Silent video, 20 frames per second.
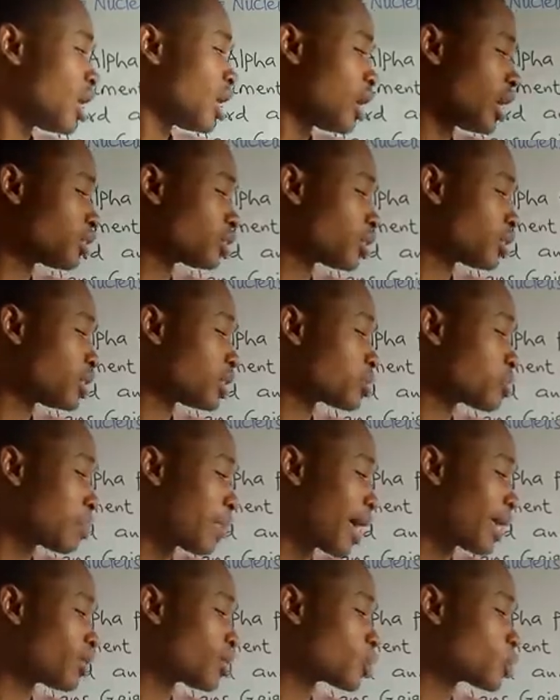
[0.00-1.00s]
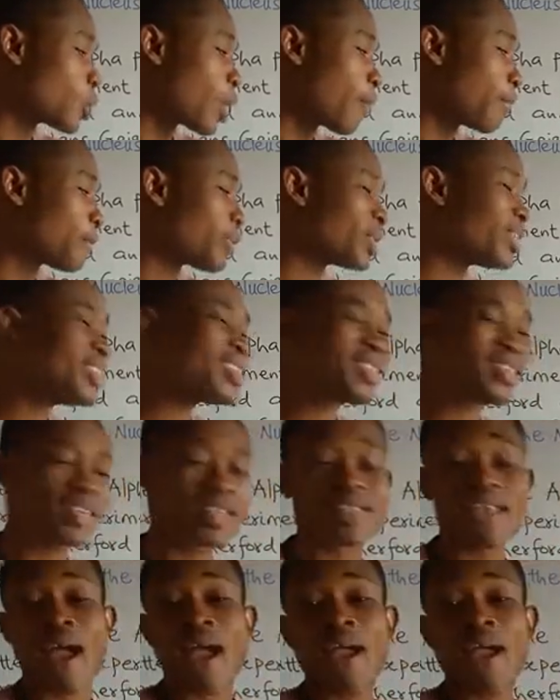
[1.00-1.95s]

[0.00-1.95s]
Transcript: Electron is minus 1.6.